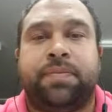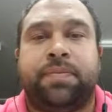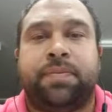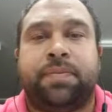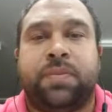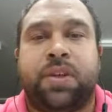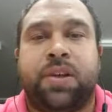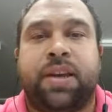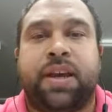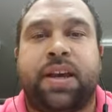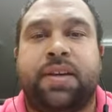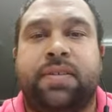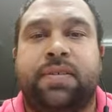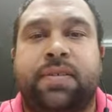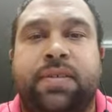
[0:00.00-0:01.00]
Okay,
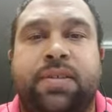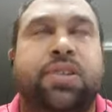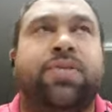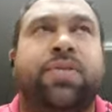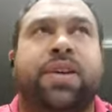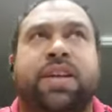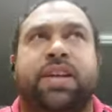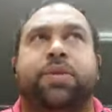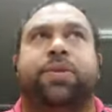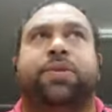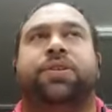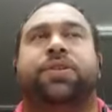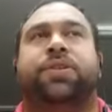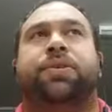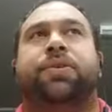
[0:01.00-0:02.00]
it's really good
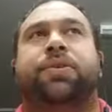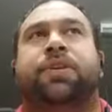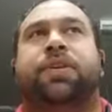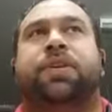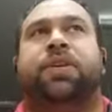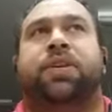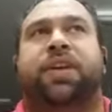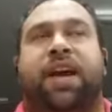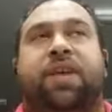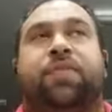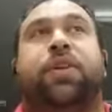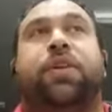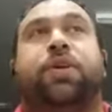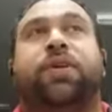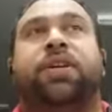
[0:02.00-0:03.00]
to have a
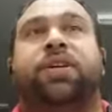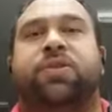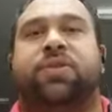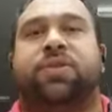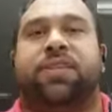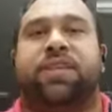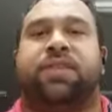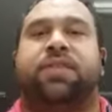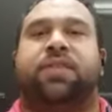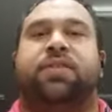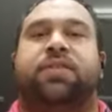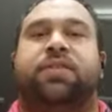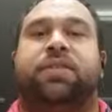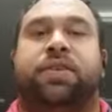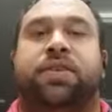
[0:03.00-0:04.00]
look at your
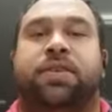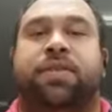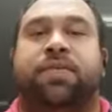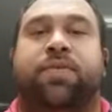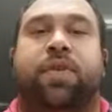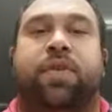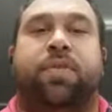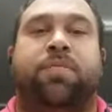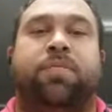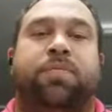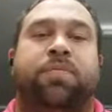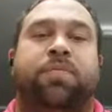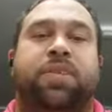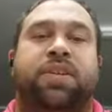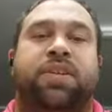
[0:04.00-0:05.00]
season from
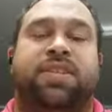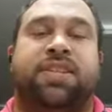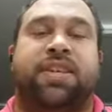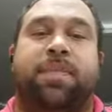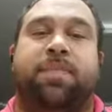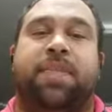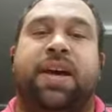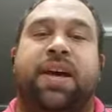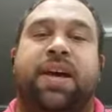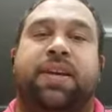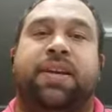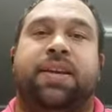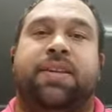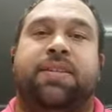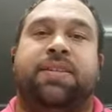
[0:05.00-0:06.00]
a step back
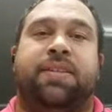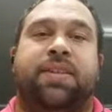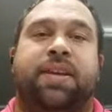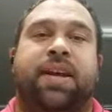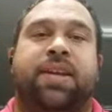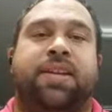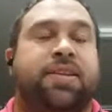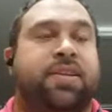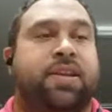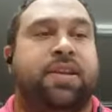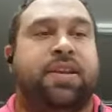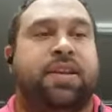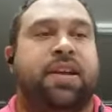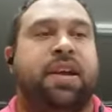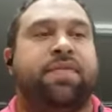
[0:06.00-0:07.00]
and
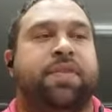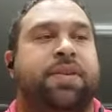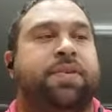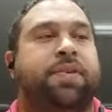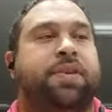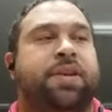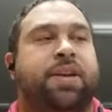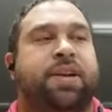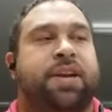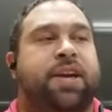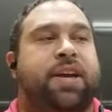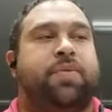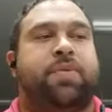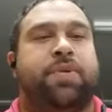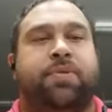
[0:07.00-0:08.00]
have a look at, okay,
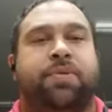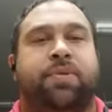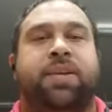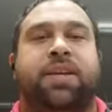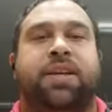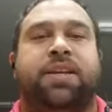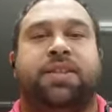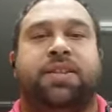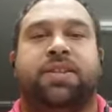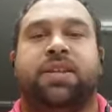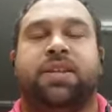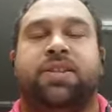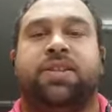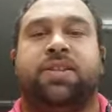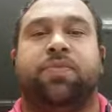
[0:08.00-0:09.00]
well, here's
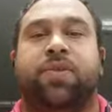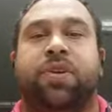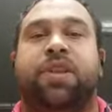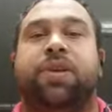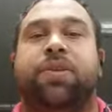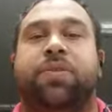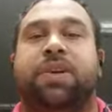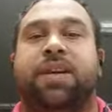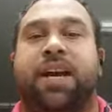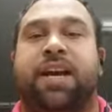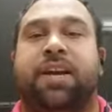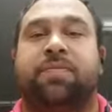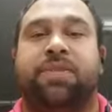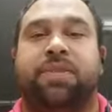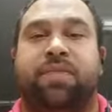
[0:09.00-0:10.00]
some really good
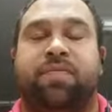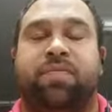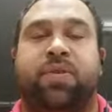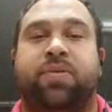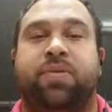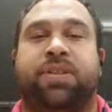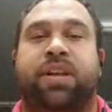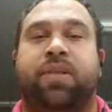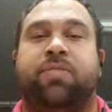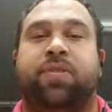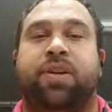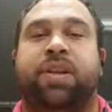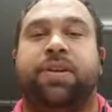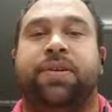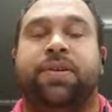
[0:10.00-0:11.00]
games. I've built up
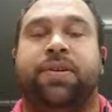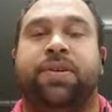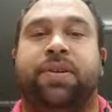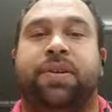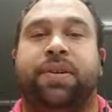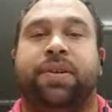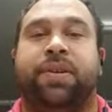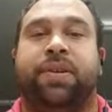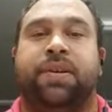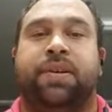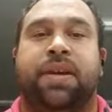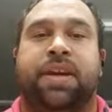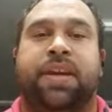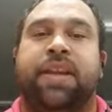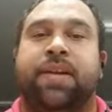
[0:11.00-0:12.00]
really good,
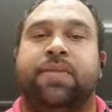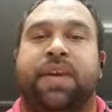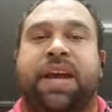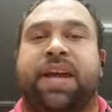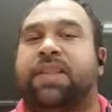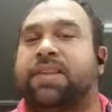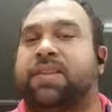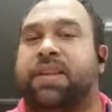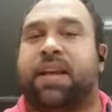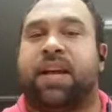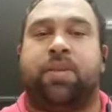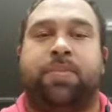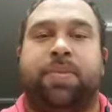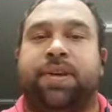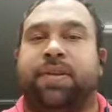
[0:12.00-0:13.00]
and then we have this lull
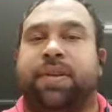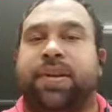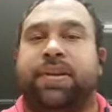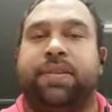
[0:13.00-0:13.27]
period,